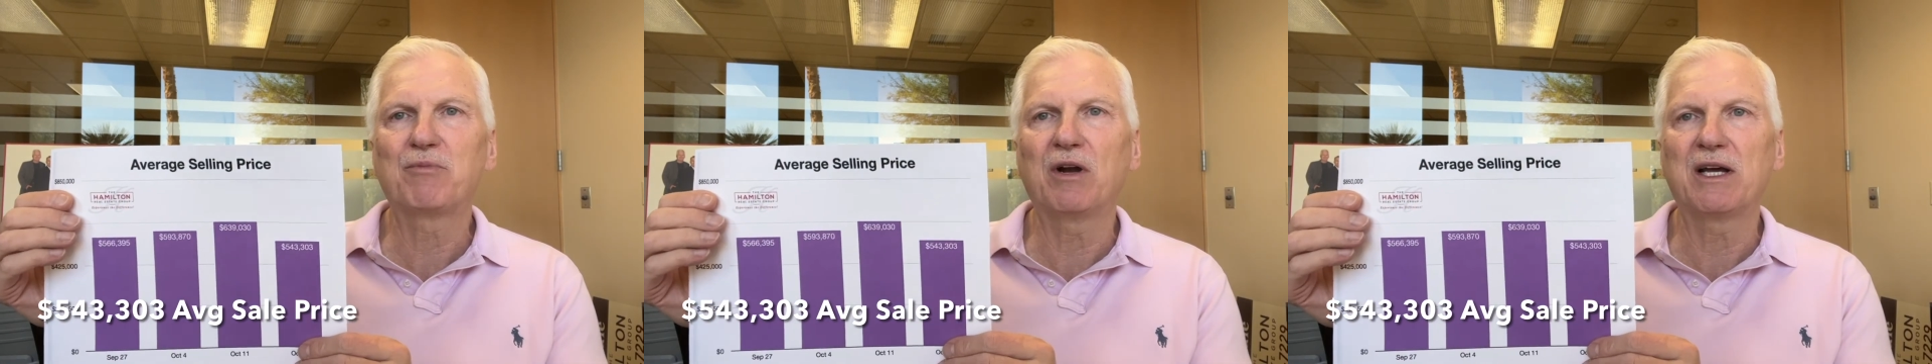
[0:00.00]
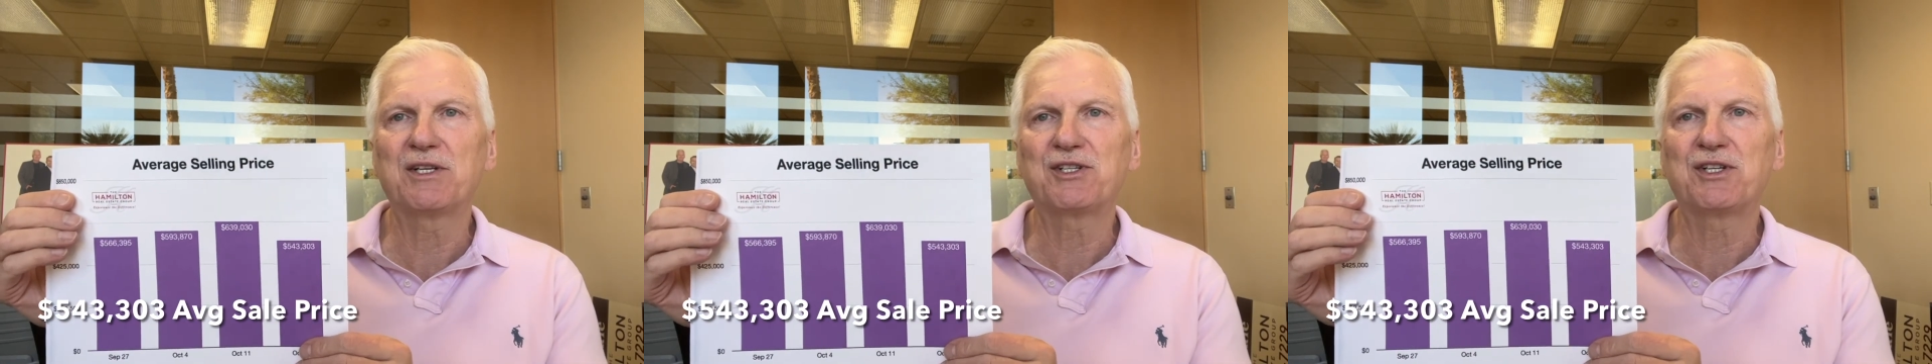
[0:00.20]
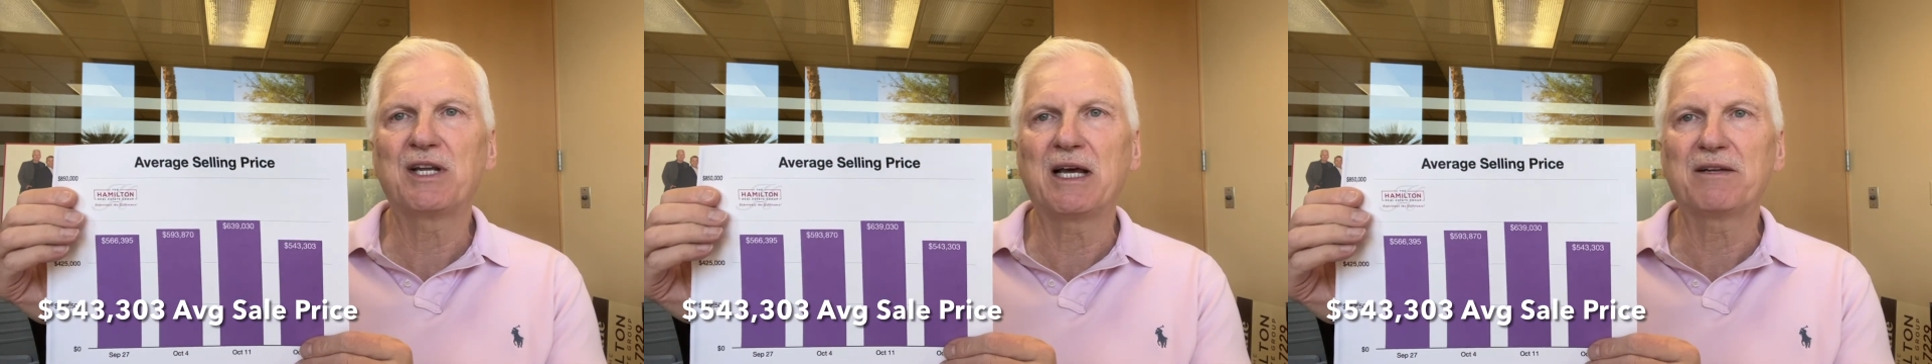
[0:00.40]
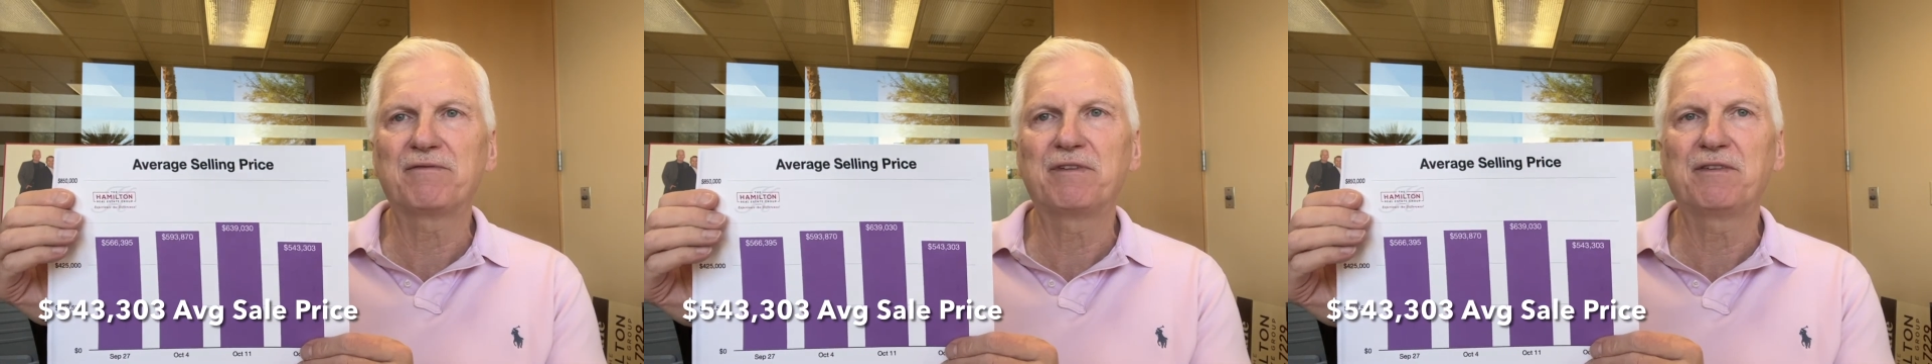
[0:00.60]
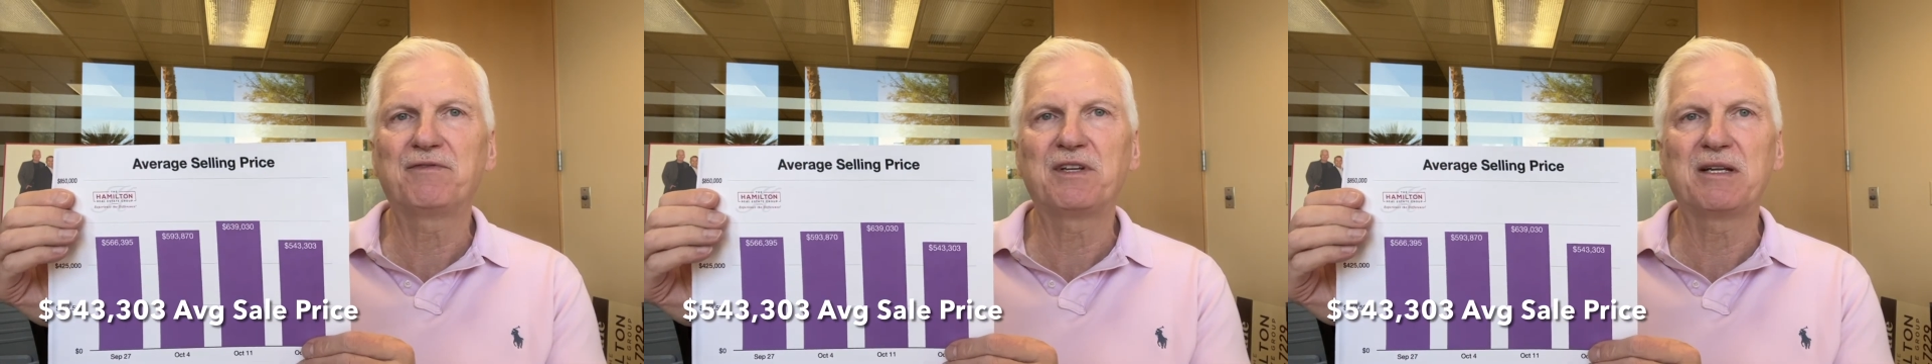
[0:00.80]
price down
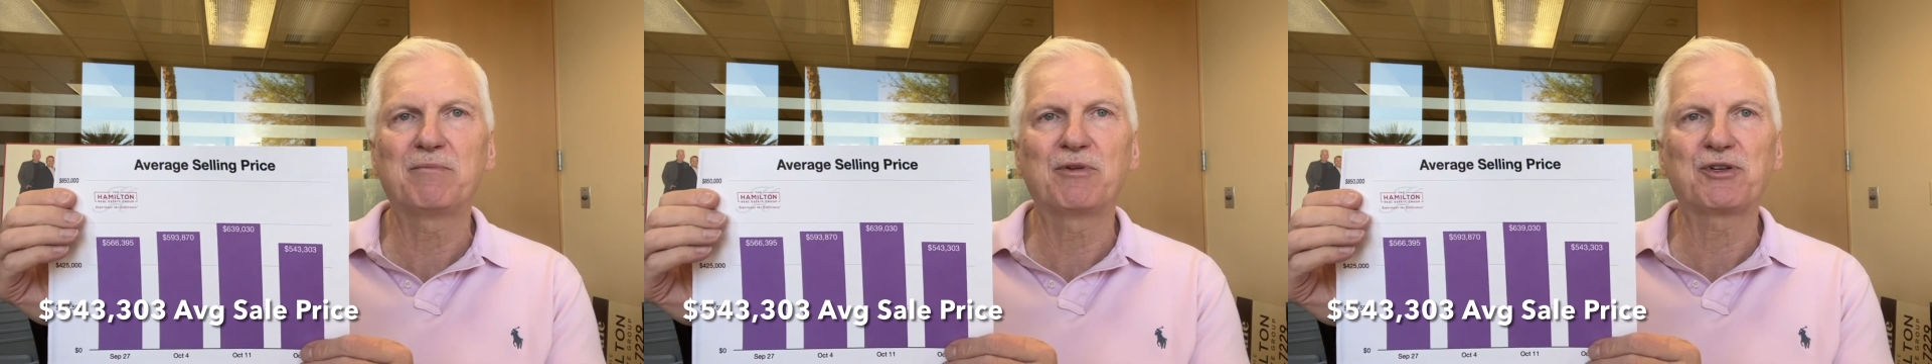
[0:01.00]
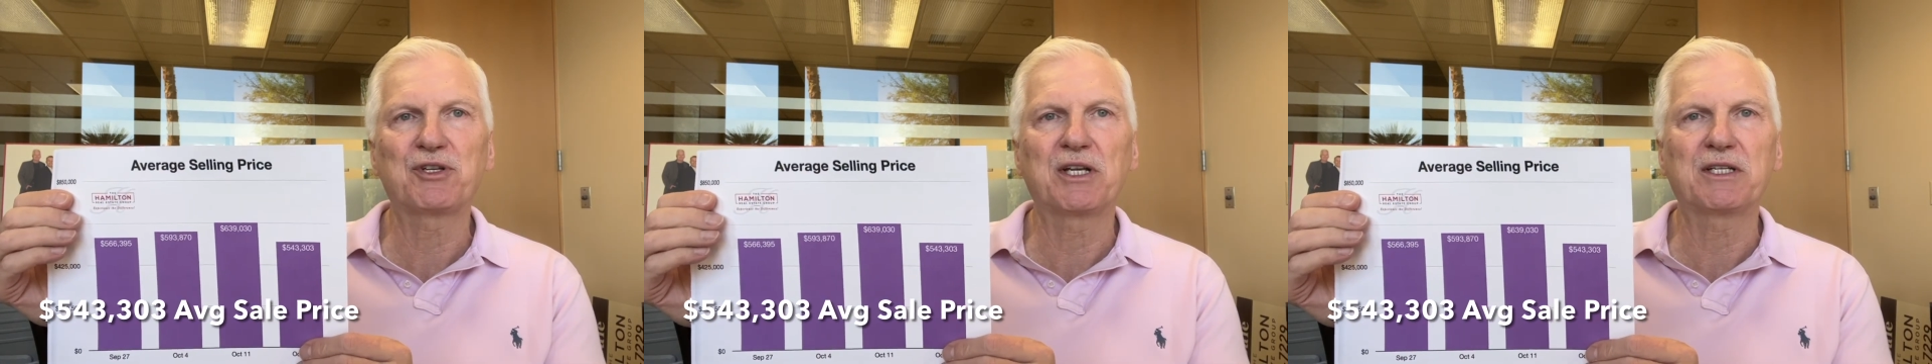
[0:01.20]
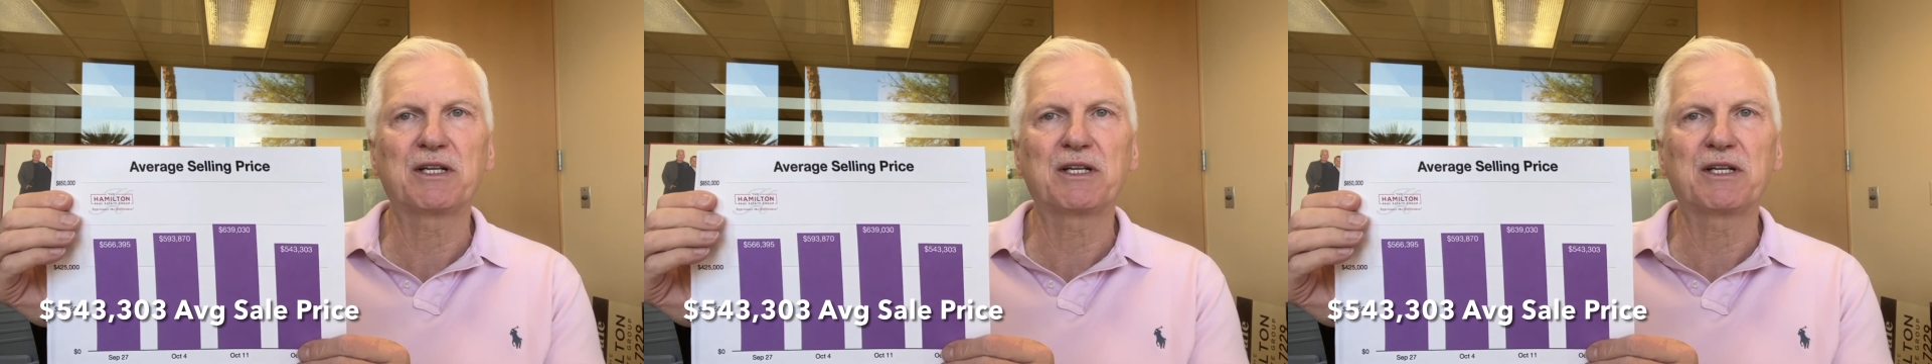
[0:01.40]
15%